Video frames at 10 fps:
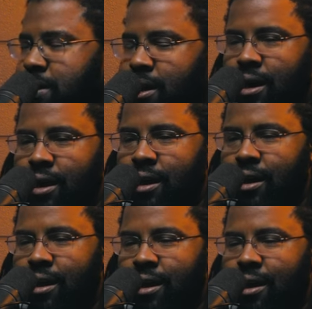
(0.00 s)
like
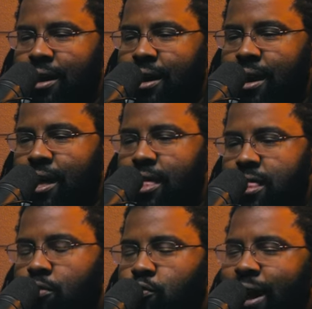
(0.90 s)

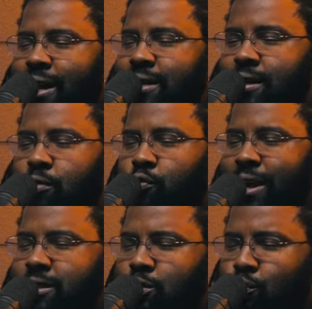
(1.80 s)
the reckon the
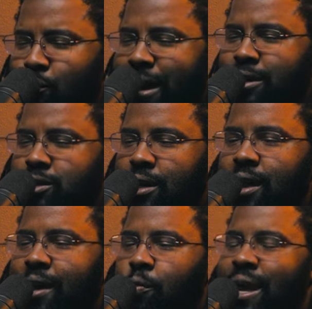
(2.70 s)
restoration.
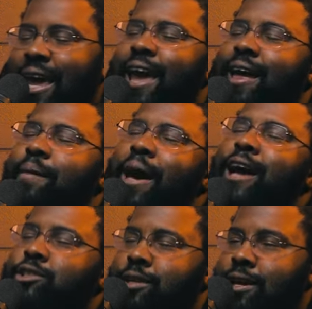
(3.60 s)
Like, we can't
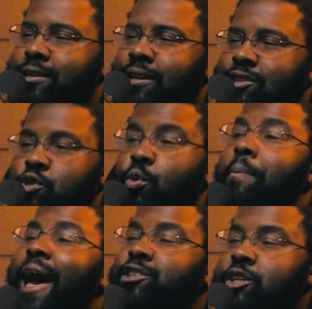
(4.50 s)
imagine it. Yeah. To
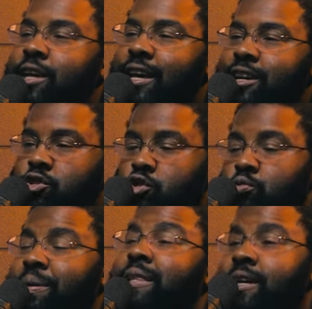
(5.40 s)
imagine it is to
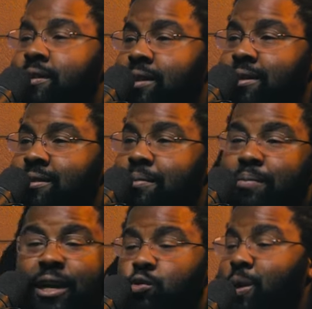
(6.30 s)
belittle it
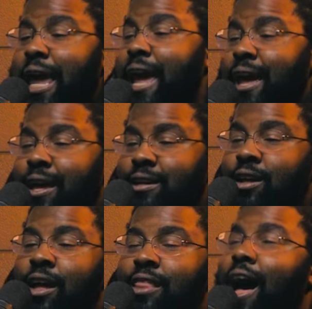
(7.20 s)
because right. we can't. Yeah. It,
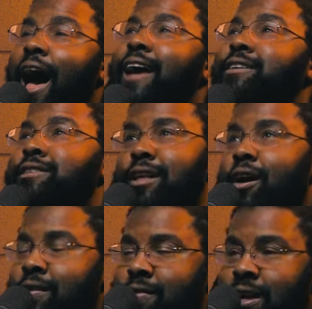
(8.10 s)
the highest thought
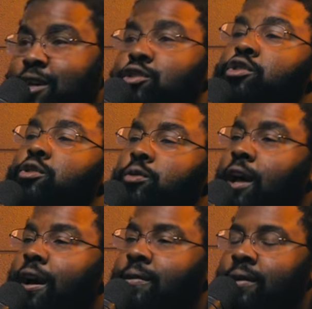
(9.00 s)
of it is too
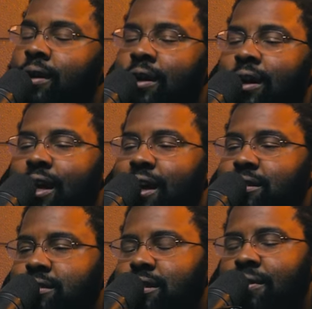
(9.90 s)
low. Yeah. And
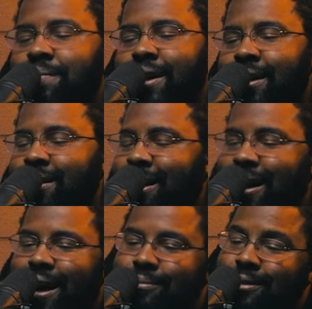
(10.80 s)
so, man, like,
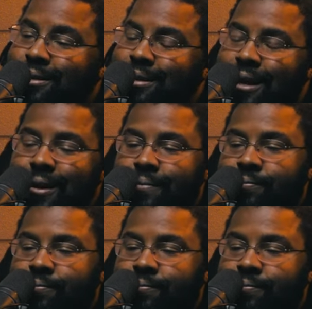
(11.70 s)
I'm just like,